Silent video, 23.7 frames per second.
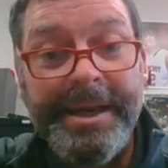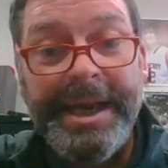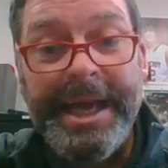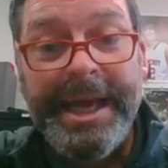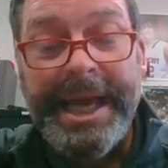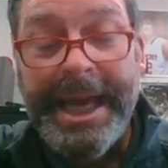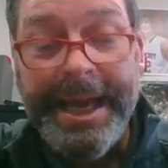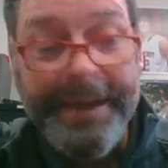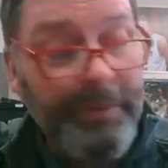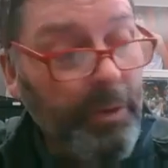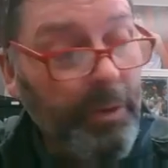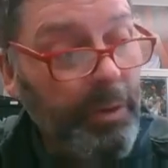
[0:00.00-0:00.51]

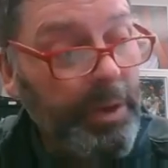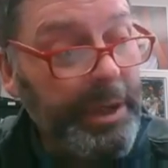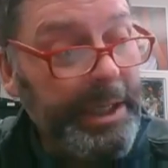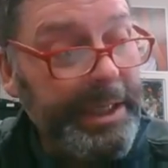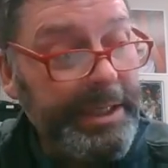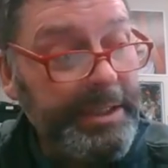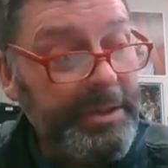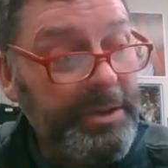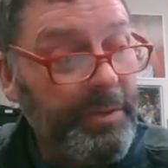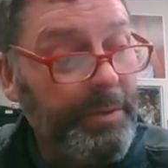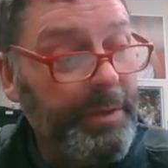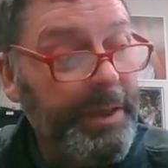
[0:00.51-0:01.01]
Everyone
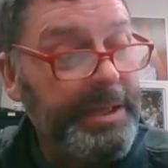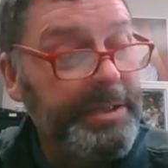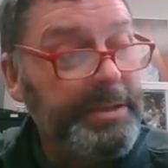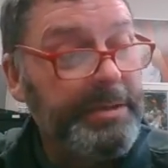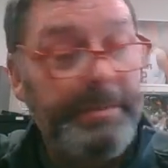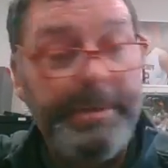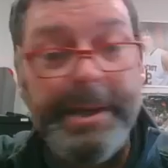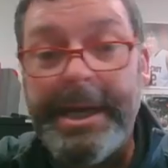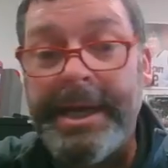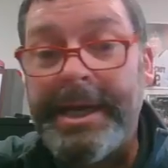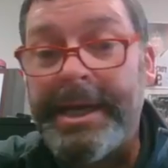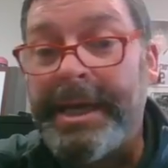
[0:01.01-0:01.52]
needs a
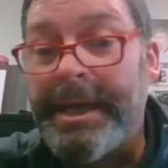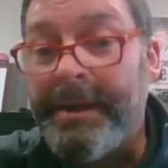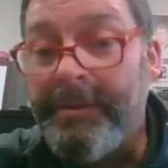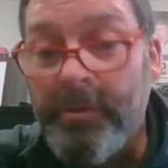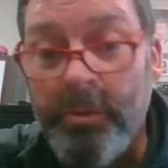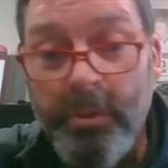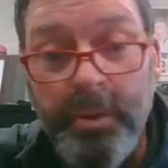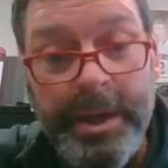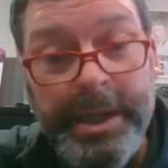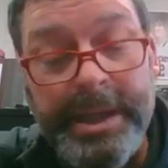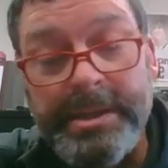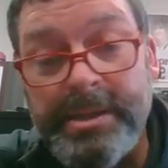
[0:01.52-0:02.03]
resume, and
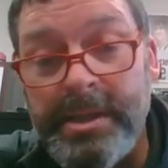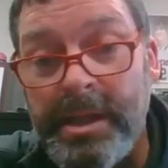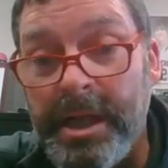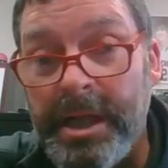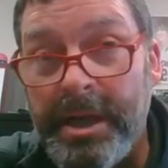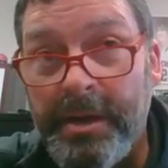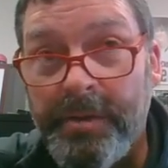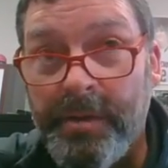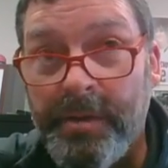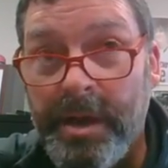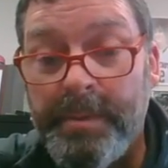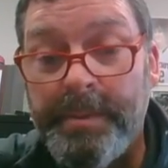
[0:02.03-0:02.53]
everyone needs a
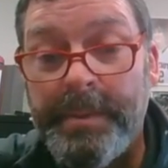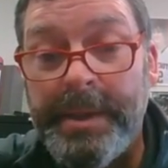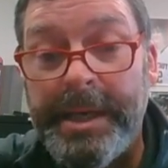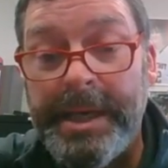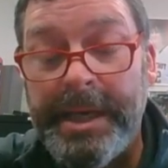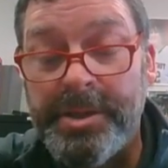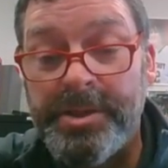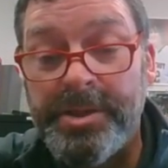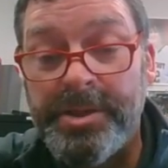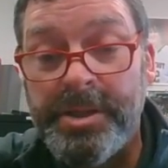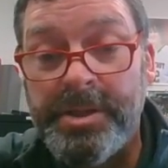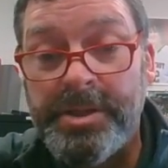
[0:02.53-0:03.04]
letter of
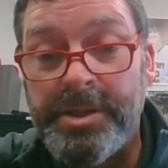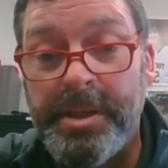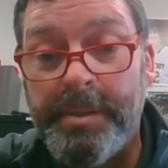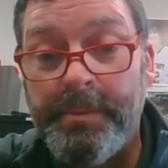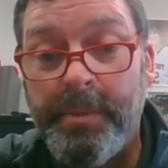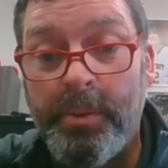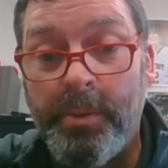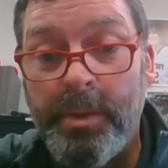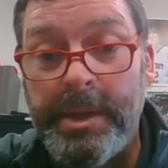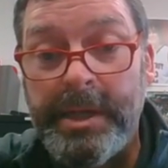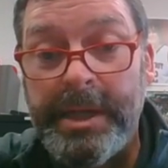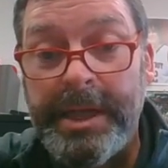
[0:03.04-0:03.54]
recommendation at some
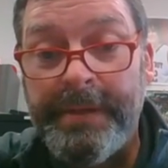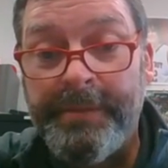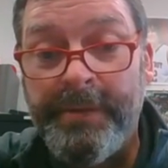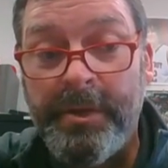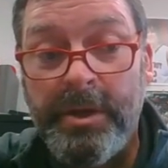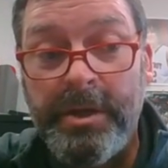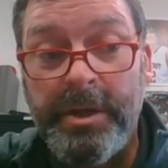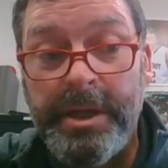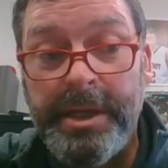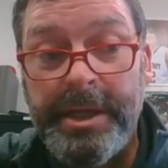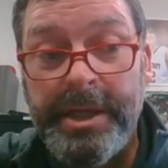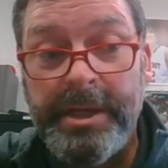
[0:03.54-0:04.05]
point if they're
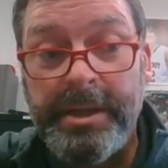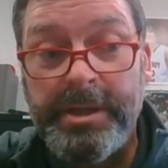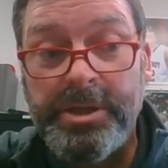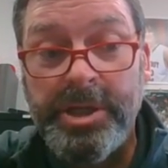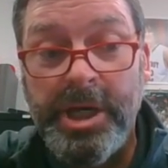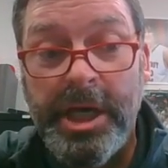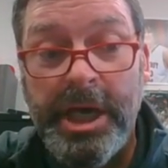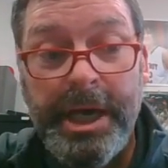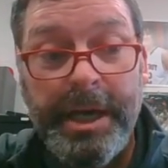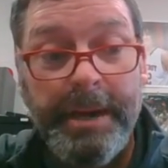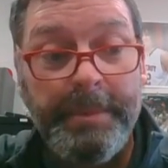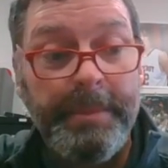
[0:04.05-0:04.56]
going to get a
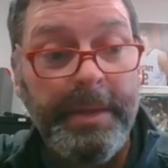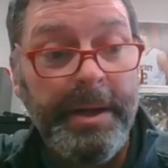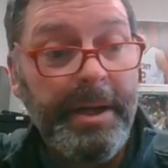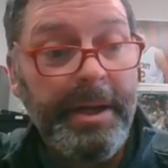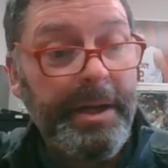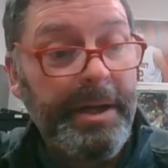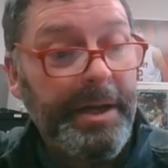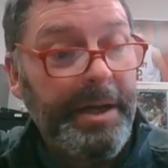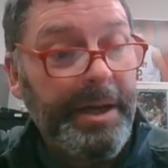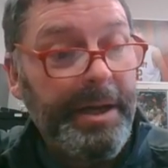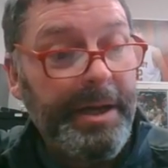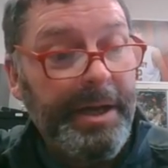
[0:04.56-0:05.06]
job.
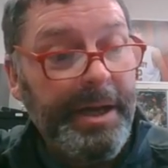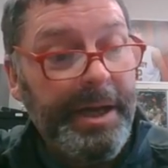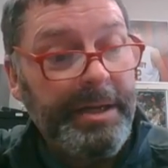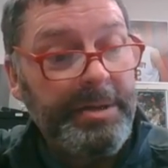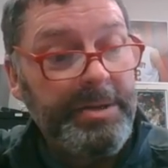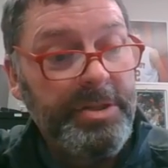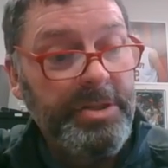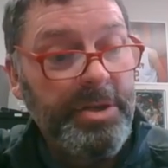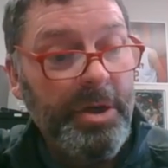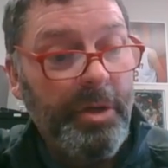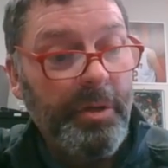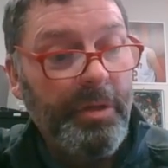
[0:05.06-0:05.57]
And
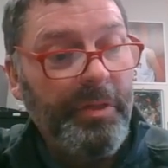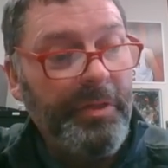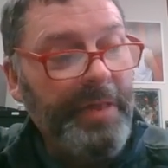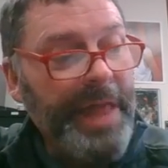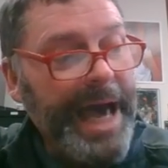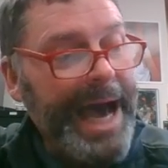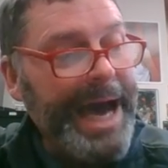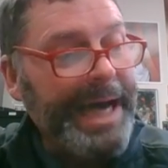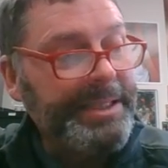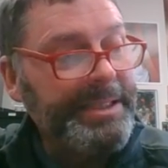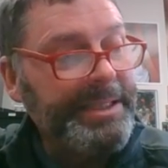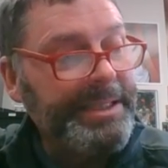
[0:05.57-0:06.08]
so
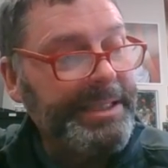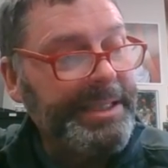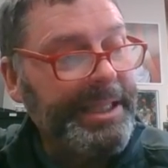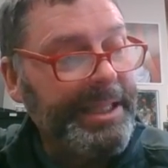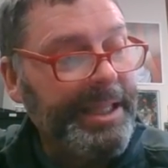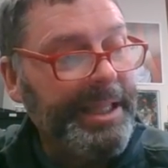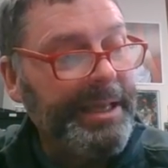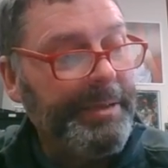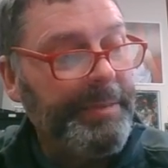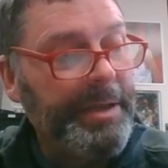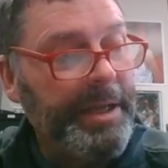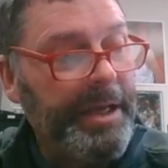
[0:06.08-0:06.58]
that's the
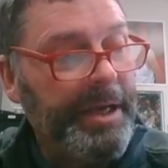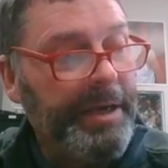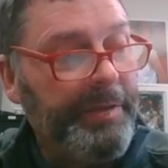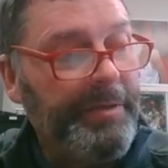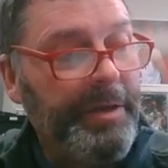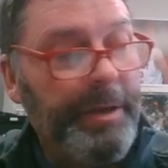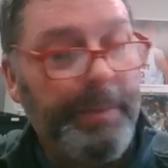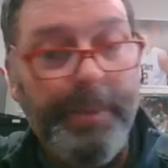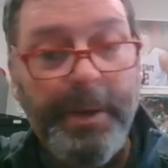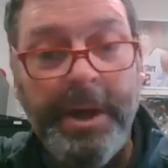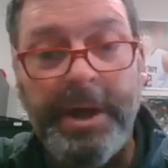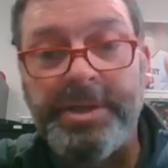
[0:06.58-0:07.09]
limit of
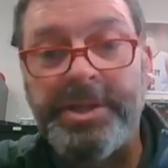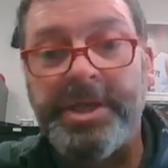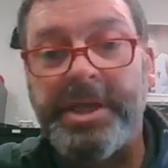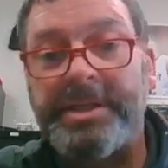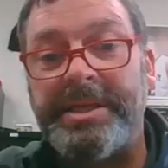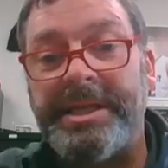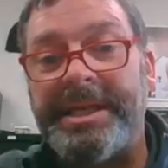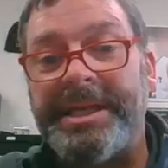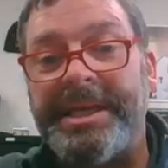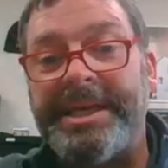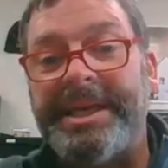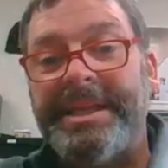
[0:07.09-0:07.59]
their
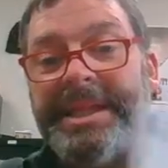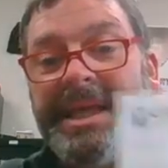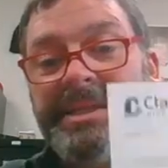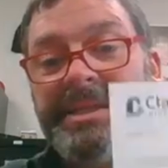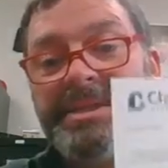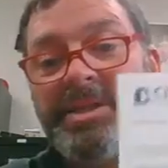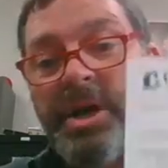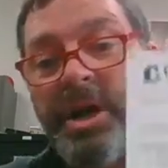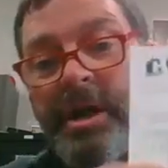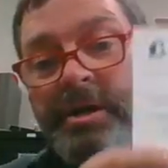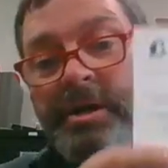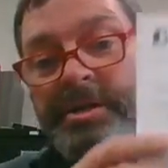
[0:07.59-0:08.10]
project. And again, that's
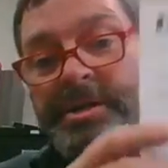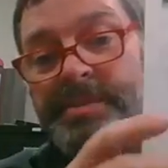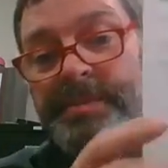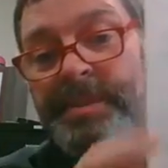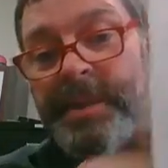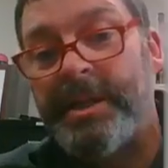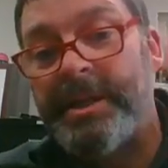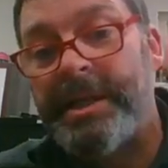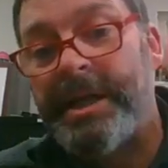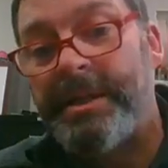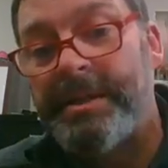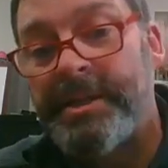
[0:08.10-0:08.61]
all
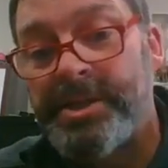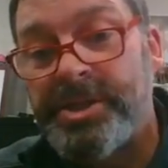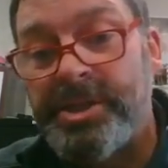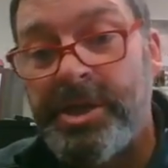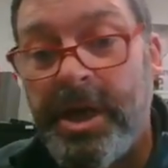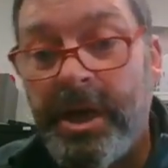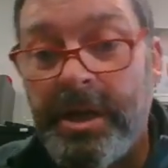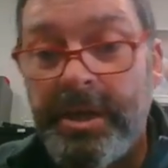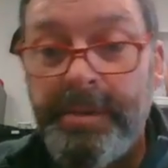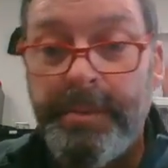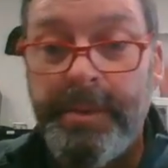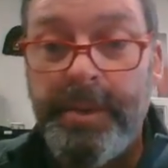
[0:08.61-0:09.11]
spelled out in this
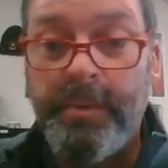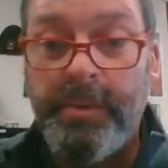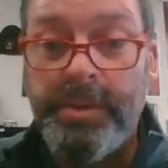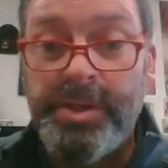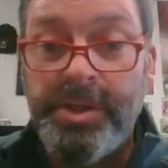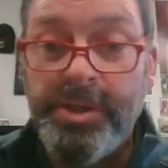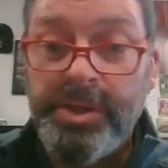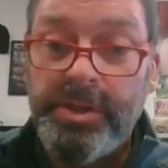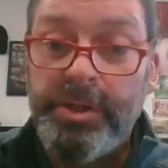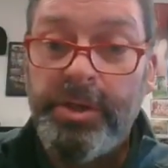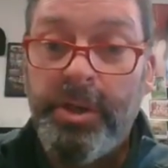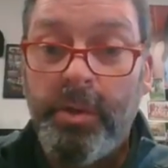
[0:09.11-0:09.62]
document, which
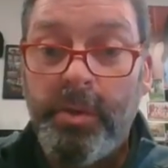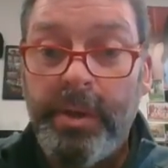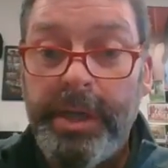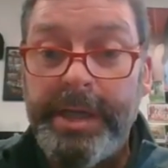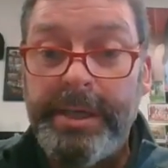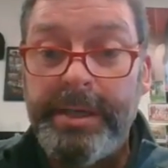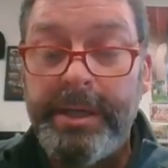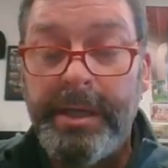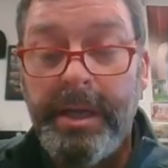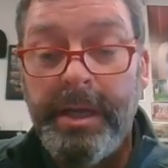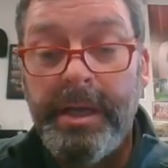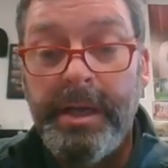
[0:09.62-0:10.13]
is
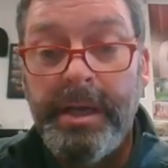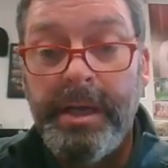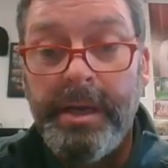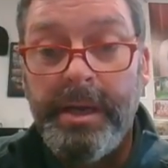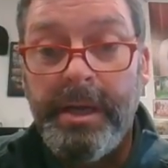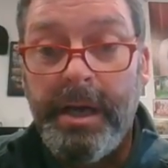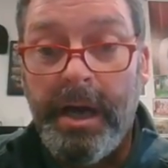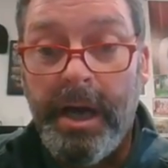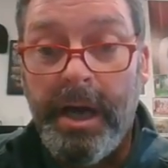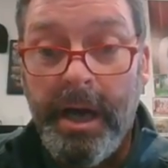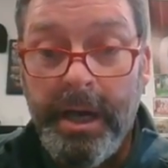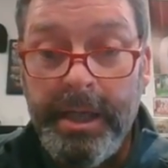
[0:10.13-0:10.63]
going
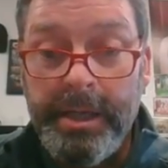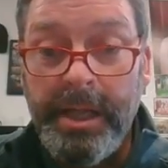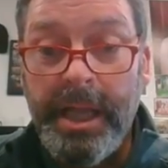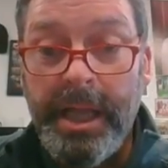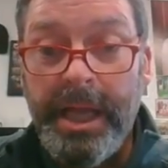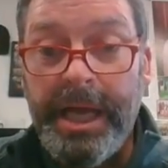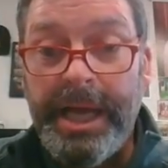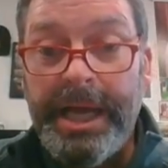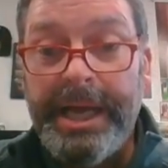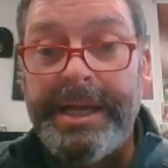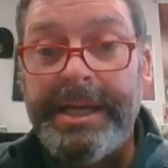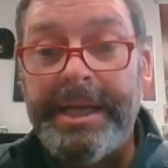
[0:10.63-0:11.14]

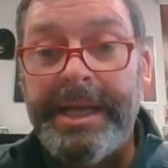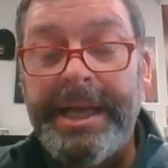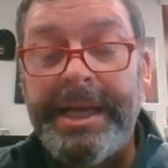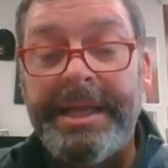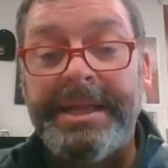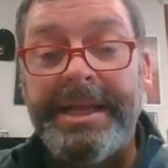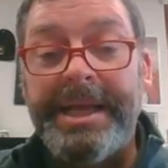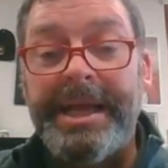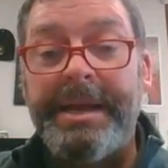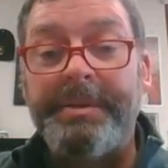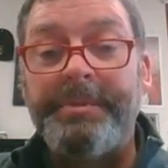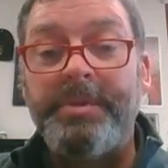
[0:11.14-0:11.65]
online. And
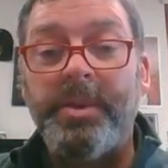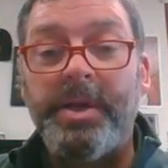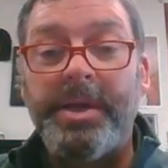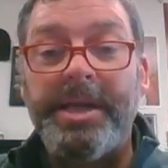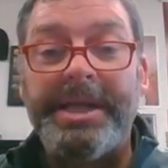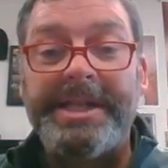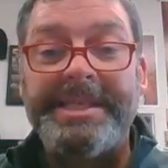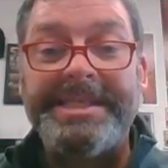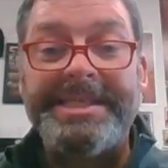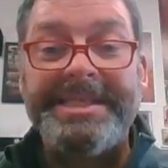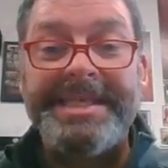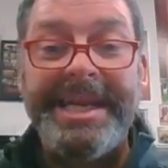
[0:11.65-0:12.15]
then I'm going
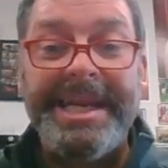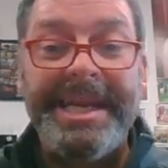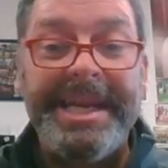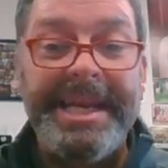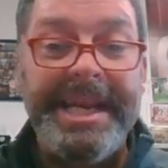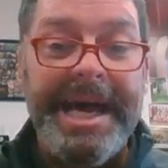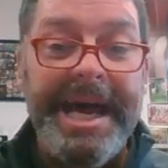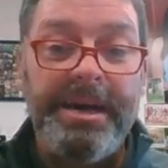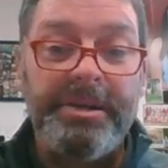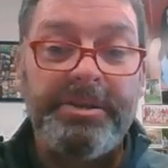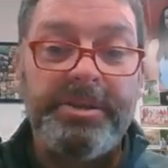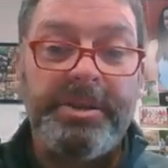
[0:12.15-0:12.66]
to send it
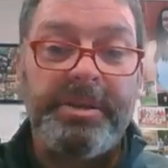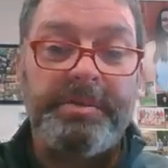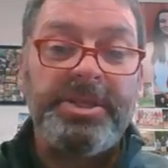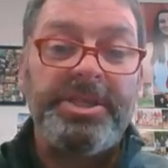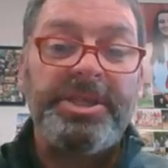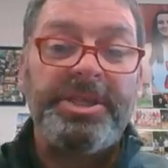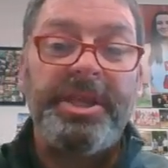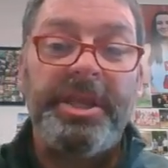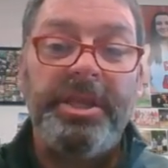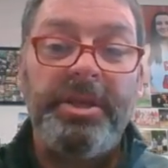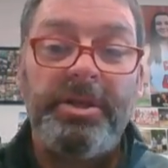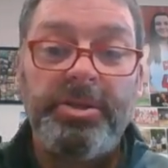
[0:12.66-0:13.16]
out to
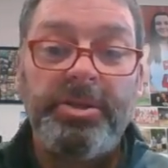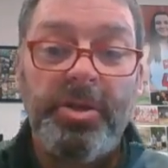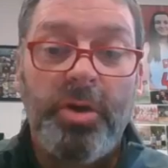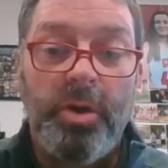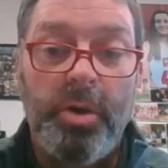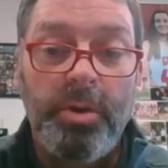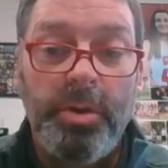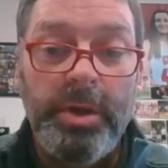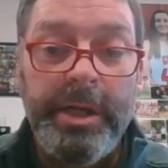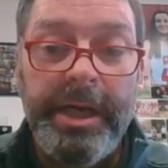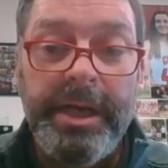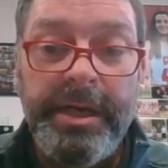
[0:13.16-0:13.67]
seniors
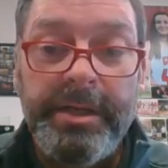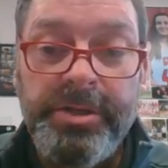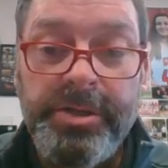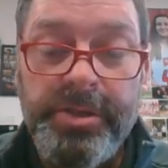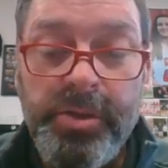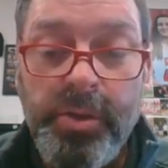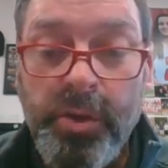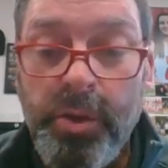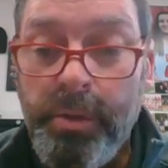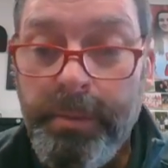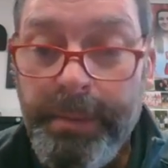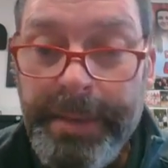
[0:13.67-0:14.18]
only on
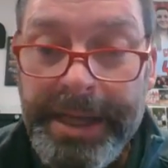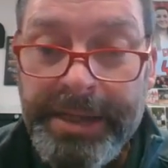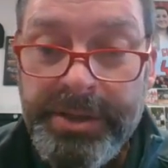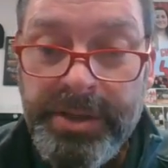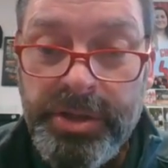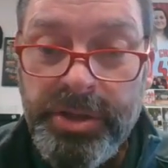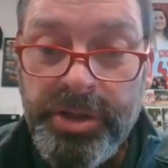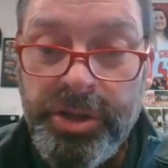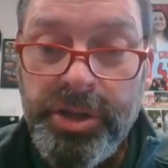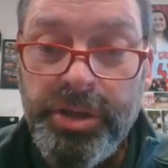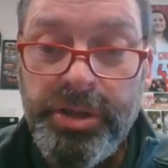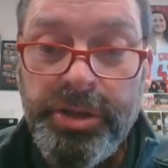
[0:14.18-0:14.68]
School
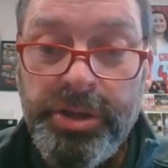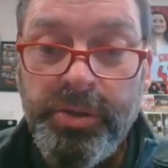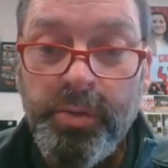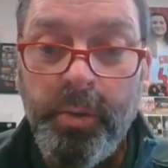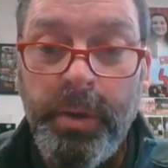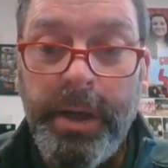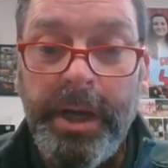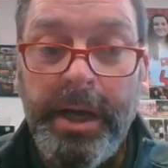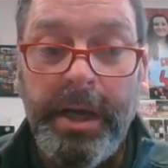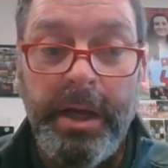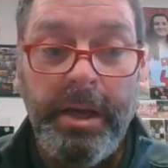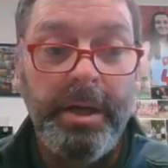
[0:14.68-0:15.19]
Messenger as
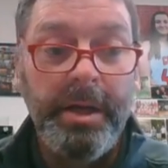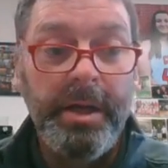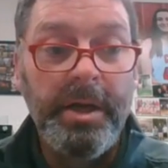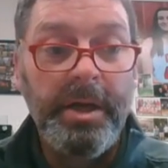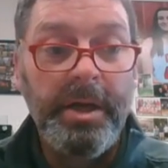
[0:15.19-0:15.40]
well,